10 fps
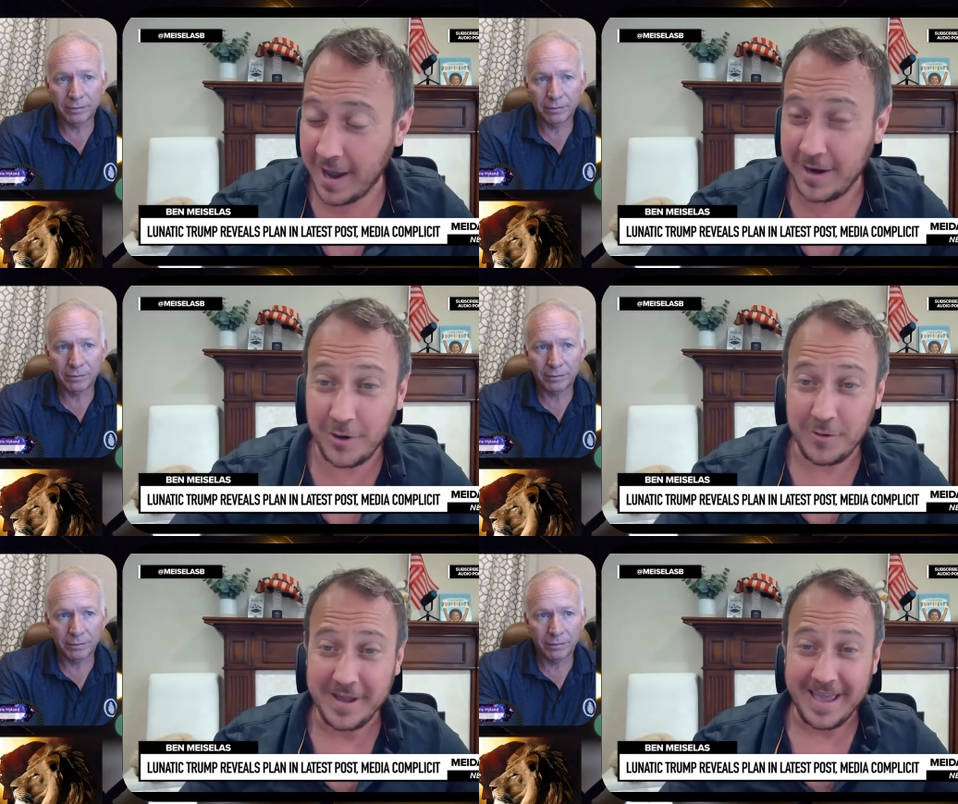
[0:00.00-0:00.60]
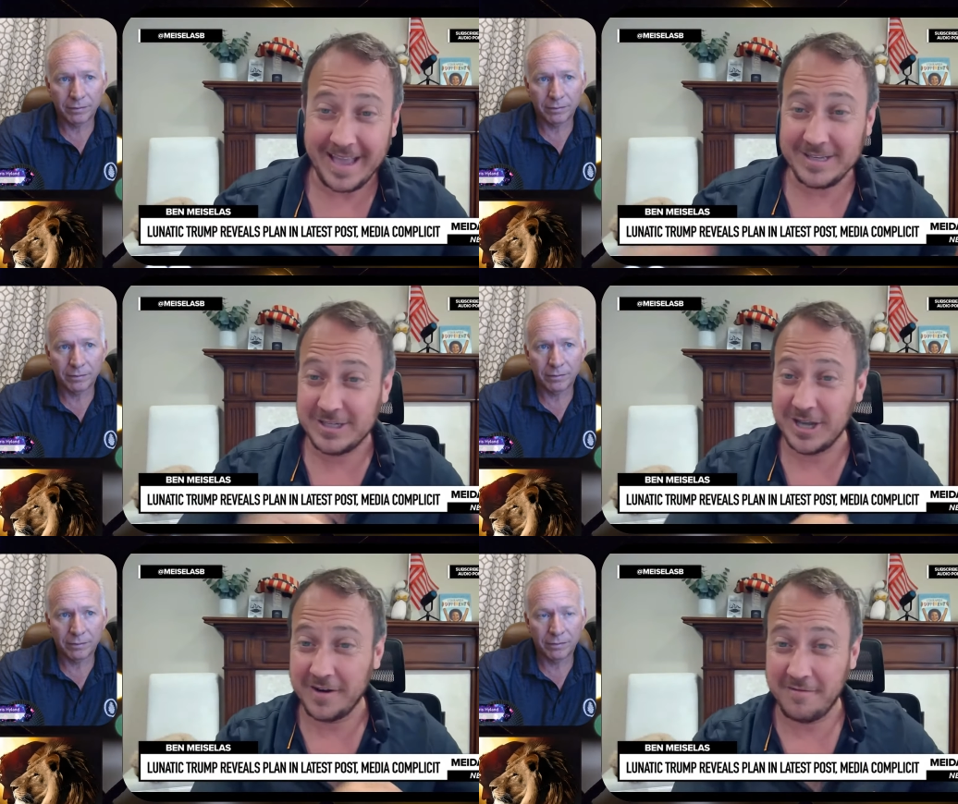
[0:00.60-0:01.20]
Speaker 1: I don't know in
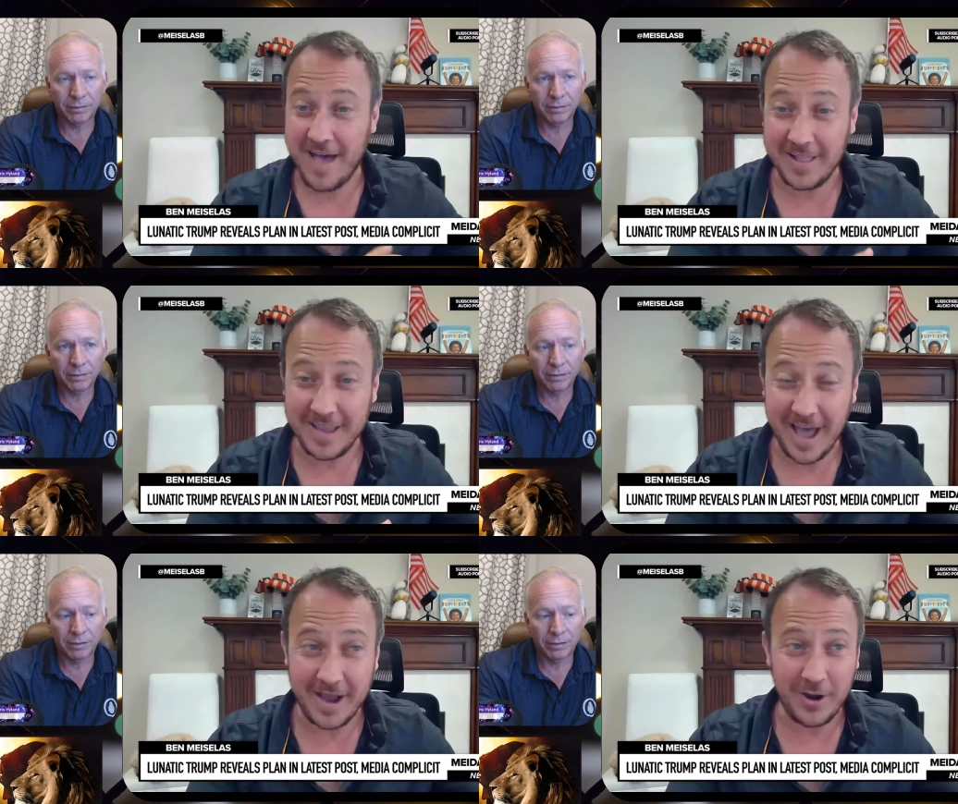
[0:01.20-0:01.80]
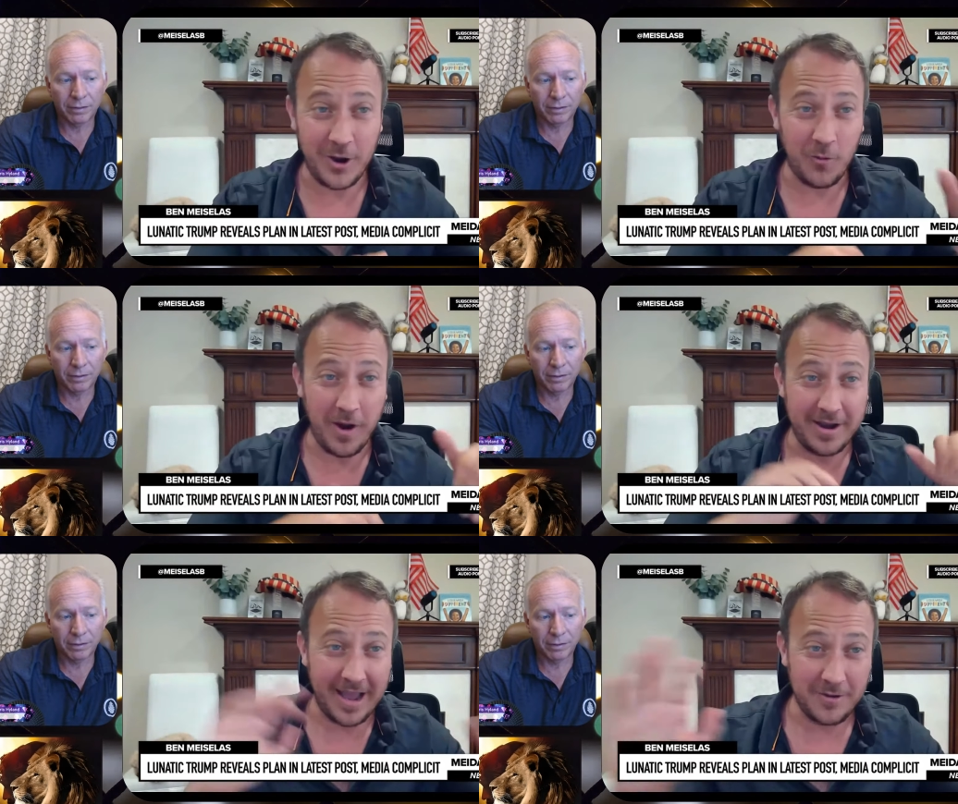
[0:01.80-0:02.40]
Sun Valley, Idaho,
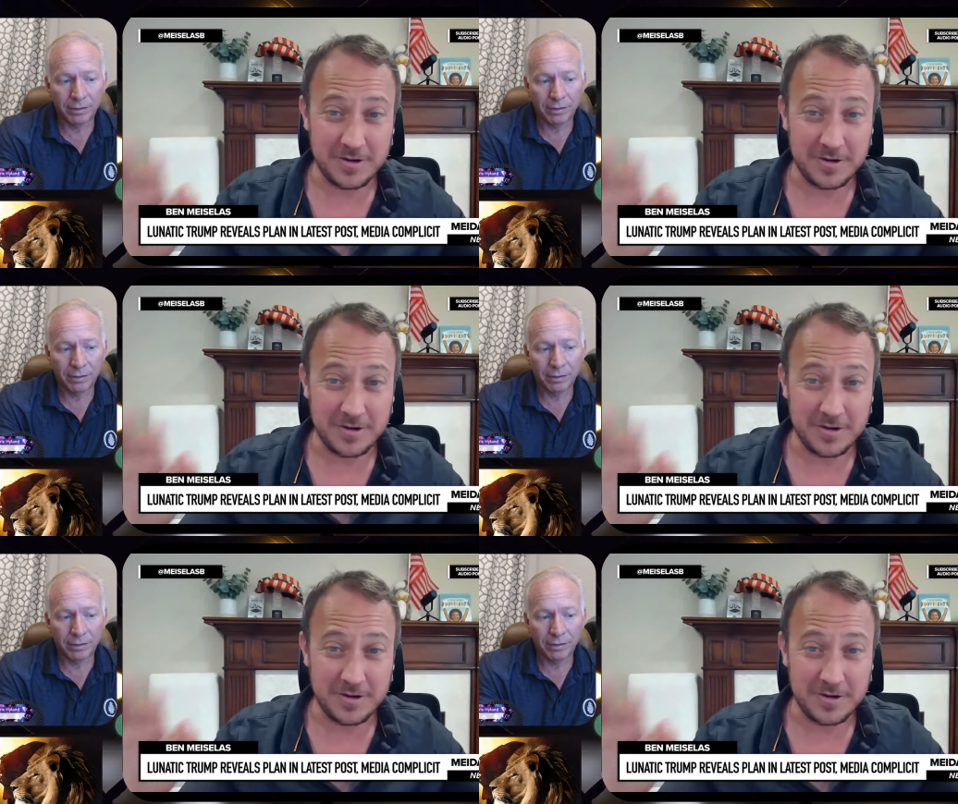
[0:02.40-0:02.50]
right now.